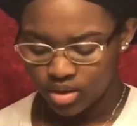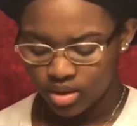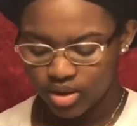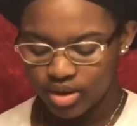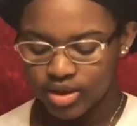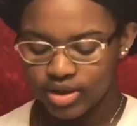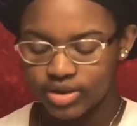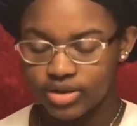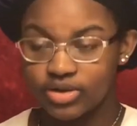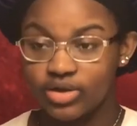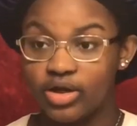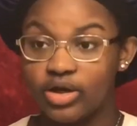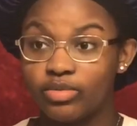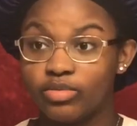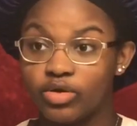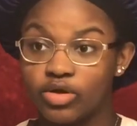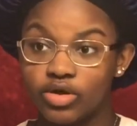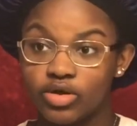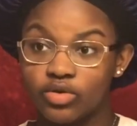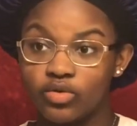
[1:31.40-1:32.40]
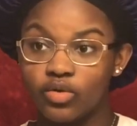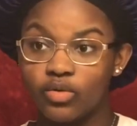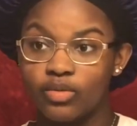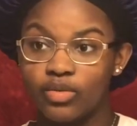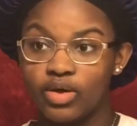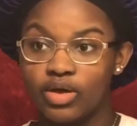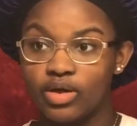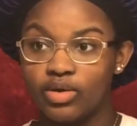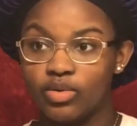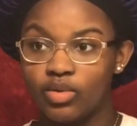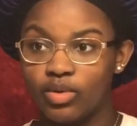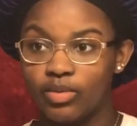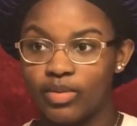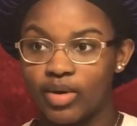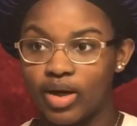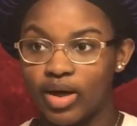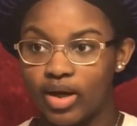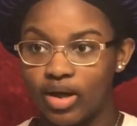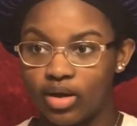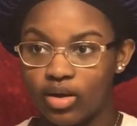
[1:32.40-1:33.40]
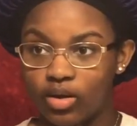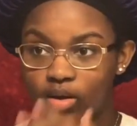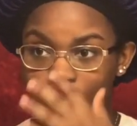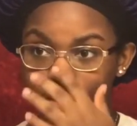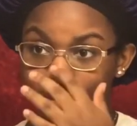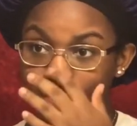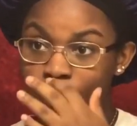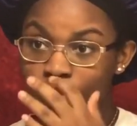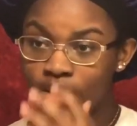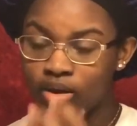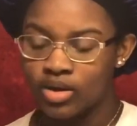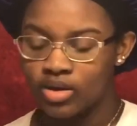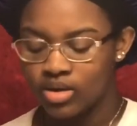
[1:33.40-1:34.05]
Alright, so now I'm gonna go in with my um